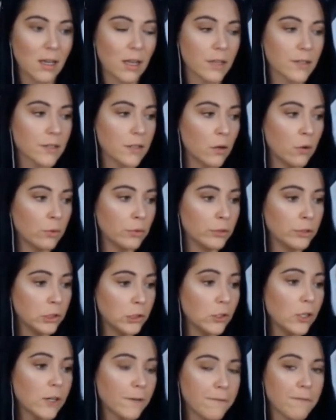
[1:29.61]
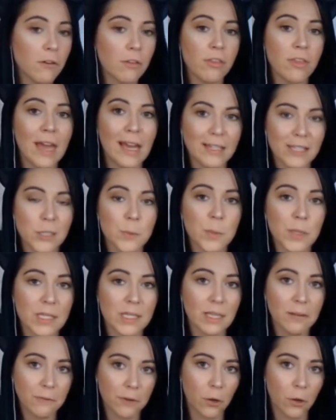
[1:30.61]
So look for that
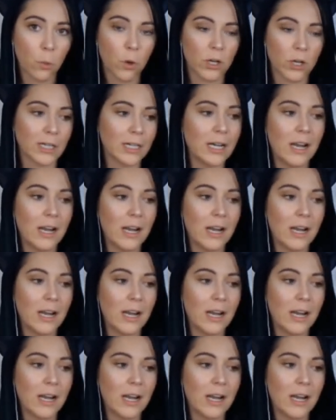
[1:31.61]
specific word,